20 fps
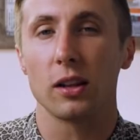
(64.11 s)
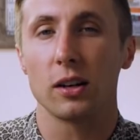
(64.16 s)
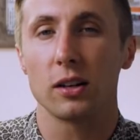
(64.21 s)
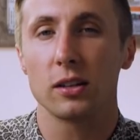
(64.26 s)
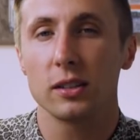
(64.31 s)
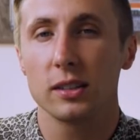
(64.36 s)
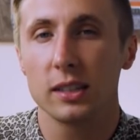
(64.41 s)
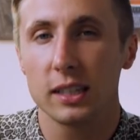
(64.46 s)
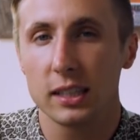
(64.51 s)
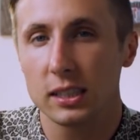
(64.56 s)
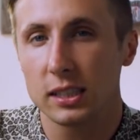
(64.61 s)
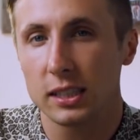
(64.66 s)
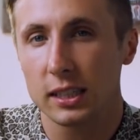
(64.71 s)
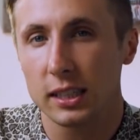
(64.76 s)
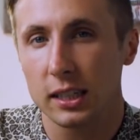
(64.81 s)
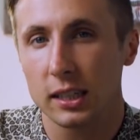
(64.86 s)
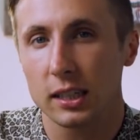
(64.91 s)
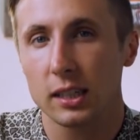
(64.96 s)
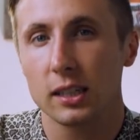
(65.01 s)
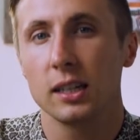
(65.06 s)
learn this
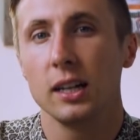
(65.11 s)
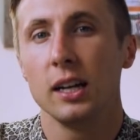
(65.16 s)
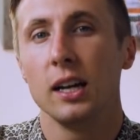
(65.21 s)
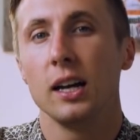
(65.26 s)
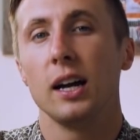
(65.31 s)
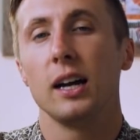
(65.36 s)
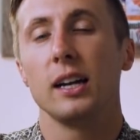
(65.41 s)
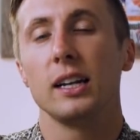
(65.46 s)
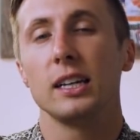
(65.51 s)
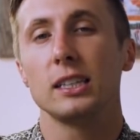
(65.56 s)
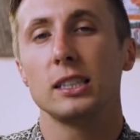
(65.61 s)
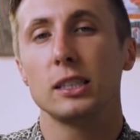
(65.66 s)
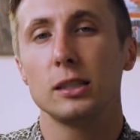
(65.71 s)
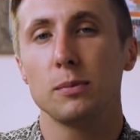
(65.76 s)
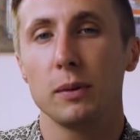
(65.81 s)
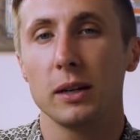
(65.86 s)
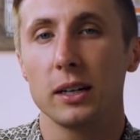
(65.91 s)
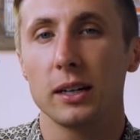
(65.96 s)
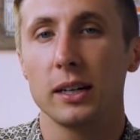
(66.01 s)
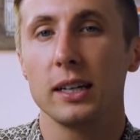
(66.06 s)
year, an
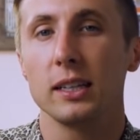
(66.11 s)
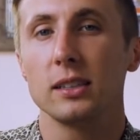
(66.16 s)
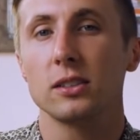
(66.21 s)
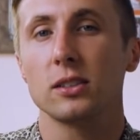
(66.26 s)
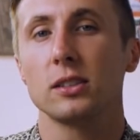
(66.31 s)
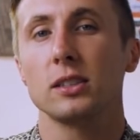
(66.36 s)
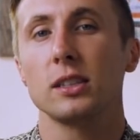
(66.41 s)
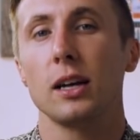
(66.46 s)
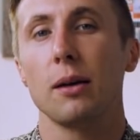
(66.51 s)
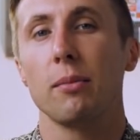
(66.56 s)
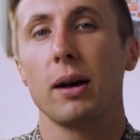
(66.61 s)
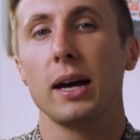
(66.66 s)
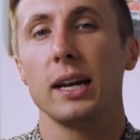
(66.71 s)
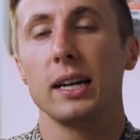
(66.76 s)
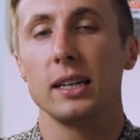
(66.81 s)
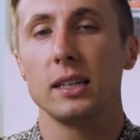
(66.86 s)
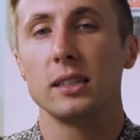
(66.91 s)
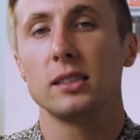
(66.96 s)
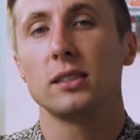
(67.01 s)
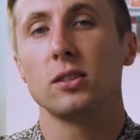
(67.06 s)
experience or something I
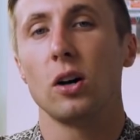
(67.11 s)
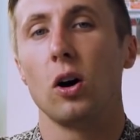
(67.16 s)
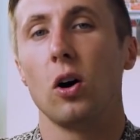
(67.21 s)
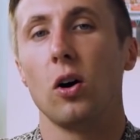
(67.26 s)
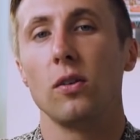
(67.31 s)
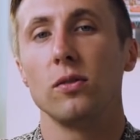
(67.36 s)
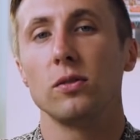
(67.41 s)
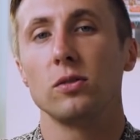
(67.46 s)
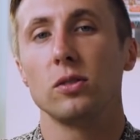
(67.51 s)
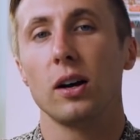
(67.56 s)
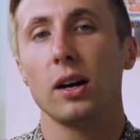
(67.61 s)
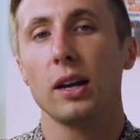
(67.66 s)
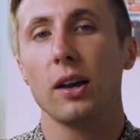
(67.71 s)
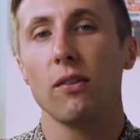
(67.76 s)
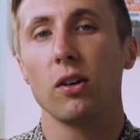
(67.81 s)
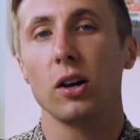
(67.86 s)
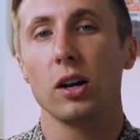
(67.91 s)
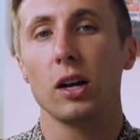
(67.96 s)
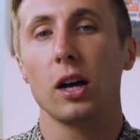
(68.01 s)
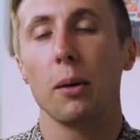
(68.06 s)
need to solve. So I'll
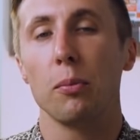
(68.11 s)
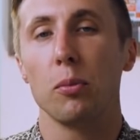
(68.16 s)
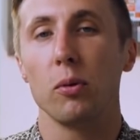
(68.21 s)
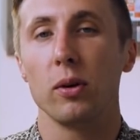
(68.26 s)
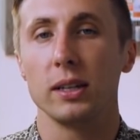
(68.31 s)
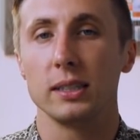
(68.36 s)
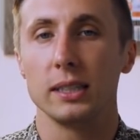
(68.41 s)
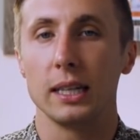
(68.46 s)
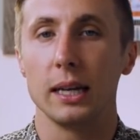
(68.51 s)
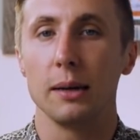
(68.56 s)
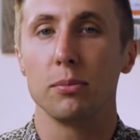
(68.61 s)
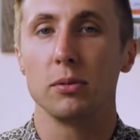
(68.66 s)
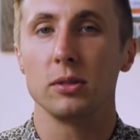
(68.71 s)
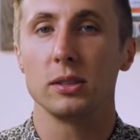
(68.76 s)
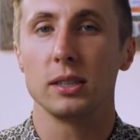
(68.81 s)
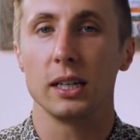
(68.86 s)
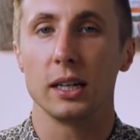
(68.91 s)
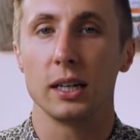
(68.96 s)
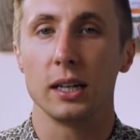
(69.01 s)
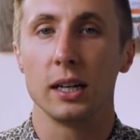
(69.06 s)
give you a couple examples
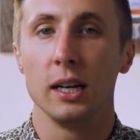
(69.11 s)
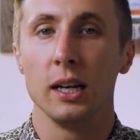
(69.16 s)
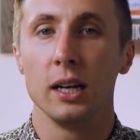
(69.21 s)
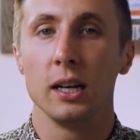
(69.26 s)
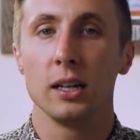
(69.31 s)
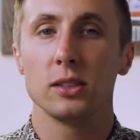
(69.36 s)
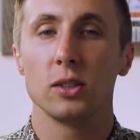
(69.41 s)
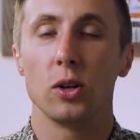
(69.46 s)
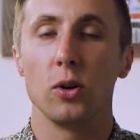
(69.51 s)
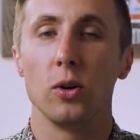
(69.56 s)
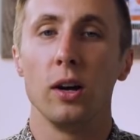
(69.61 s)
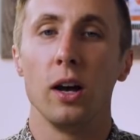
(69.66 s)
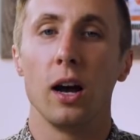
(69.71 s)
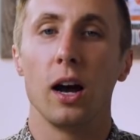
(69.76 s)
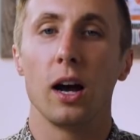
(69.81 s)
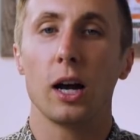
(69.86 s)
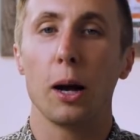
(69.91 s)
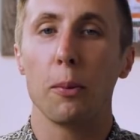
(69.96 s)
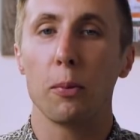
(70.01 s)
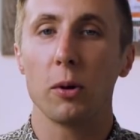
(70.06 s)
here. So
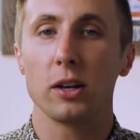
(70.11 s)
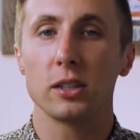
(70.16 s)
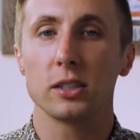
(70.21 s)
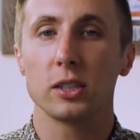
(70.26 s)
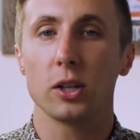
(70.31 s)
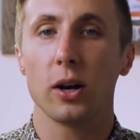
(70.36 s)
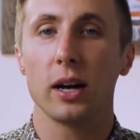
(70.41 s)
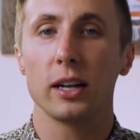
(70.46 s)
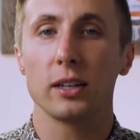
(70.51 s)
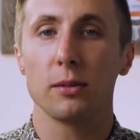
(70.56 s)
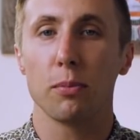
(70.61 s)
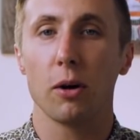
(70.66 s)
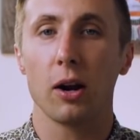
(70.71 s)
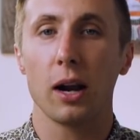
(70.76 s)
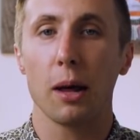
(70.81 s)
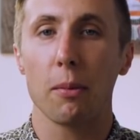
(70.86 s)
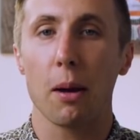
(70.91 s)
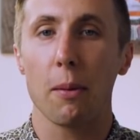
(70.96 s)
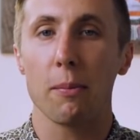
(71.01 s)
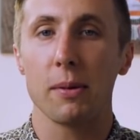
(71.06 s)
a couple years ago, I bought
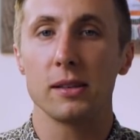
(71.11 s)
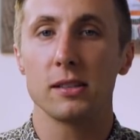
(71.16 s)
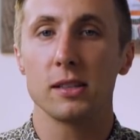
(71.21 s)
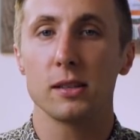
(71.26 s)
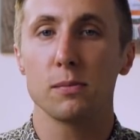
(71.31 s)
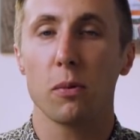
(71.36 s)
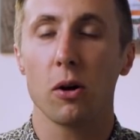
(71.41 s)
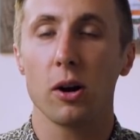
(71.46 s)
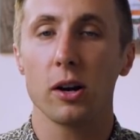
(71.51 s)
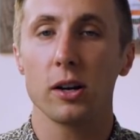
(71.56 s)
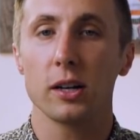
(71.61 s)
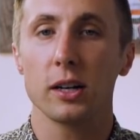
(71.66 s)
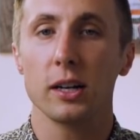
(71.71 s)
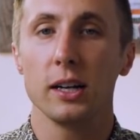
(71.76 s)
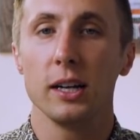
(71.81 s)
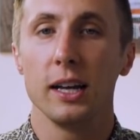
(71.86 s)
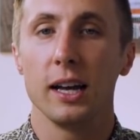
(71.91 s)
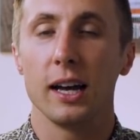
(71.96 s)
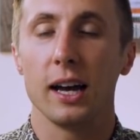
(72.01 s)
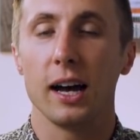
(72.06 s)
out my business partner.
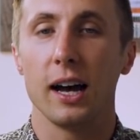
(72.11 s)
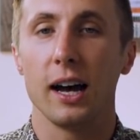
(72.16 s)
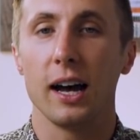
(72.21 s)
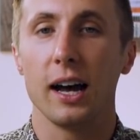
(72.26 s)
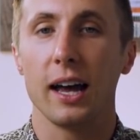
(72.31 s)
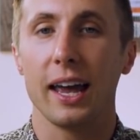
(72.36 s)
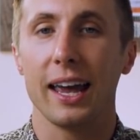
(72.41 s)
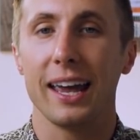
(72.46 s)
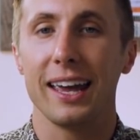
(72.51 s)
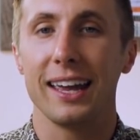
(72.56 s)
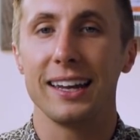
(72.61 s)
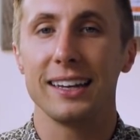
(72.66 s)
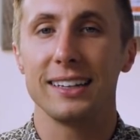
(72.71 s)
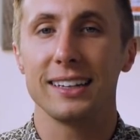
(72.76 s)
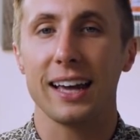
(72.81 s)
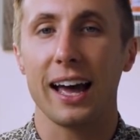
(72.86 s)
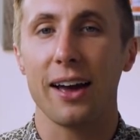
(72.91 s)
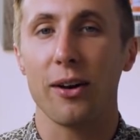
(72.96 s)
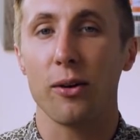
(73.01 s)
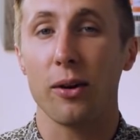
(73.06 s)
And
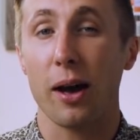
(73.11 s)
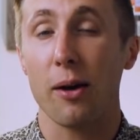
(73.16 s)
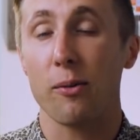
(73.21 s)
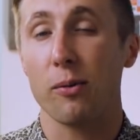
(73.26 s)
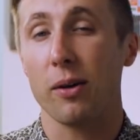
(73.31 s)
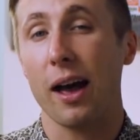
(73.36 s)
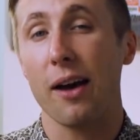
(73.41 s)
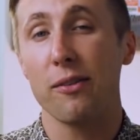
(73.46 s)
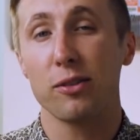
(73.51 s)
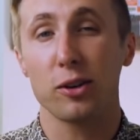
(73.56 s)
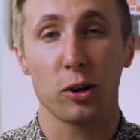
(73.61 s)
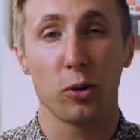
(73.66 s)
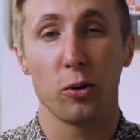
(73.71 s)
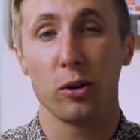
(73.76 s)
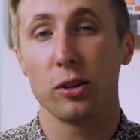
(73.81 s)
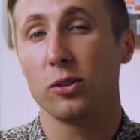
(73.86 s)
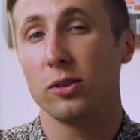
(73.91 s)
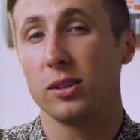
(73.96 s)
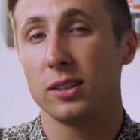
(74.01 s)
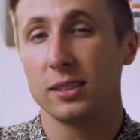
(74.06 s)
after
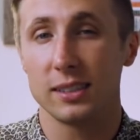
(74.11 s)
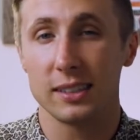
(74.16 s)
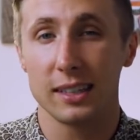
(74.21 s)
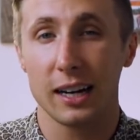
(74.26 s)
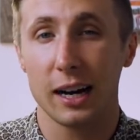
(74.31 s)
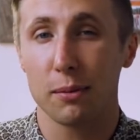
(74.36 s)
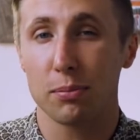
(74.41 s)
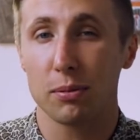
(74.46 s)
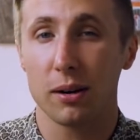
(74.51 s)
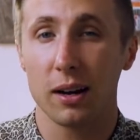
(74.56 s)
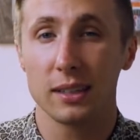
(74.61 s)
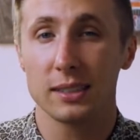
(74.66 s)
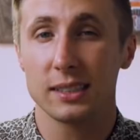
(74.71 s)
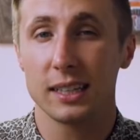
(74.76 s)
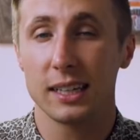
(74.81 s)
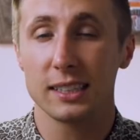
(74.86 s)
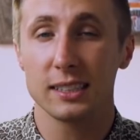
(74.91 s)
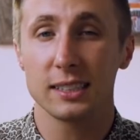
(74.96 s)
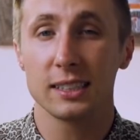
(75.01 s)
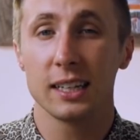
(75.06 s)
going through this entire
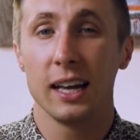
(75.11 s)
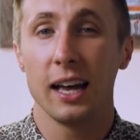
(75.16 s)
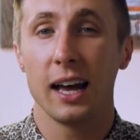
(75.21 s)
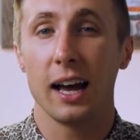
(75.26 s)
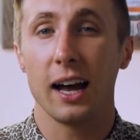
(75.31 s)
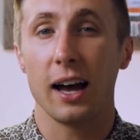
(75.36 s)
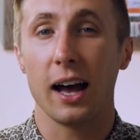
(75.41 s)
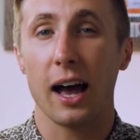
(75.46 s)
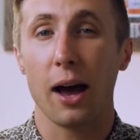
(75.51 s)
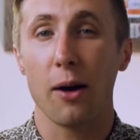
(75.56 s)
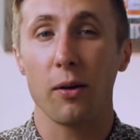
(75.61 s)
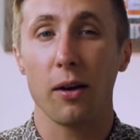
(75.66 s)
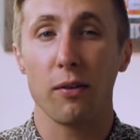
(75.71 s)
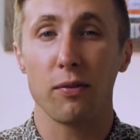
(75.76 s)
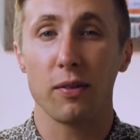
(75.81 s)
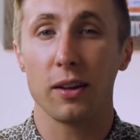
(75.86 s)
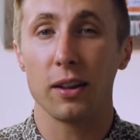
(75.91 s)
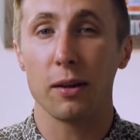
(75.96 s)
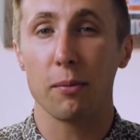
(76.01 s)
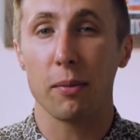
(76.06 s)
process, I
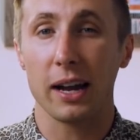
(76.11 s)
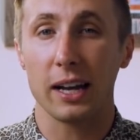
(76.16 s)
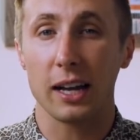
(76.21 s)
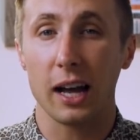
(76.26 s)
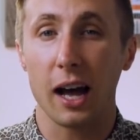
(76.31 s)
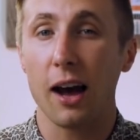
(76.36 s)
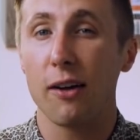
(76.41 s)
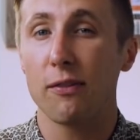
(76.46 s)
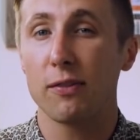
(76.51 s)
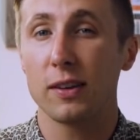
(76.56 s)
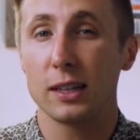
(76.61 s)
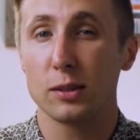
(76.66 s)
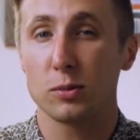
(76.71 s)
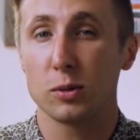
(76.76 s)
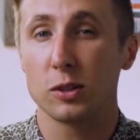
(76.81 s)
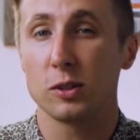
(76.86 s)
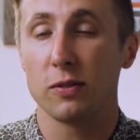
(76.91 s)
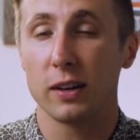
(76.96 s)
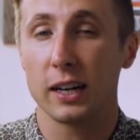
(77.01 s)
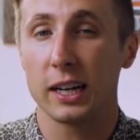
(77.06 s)
found that my confidence
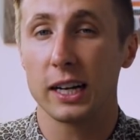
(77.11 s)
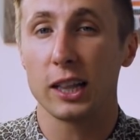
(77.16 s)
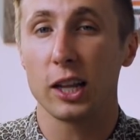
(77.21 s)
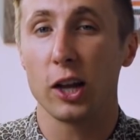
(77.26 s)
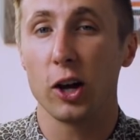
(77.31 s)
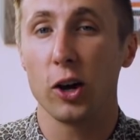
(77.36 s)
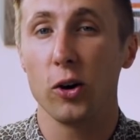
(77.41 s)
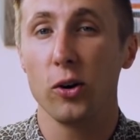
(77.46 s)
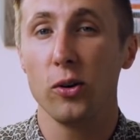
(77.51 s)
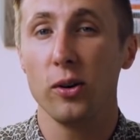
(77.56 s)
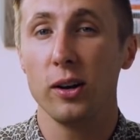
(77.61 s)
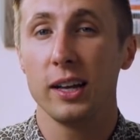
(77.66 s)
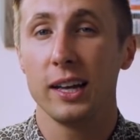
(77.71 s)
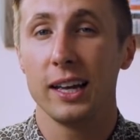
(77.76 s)
was very low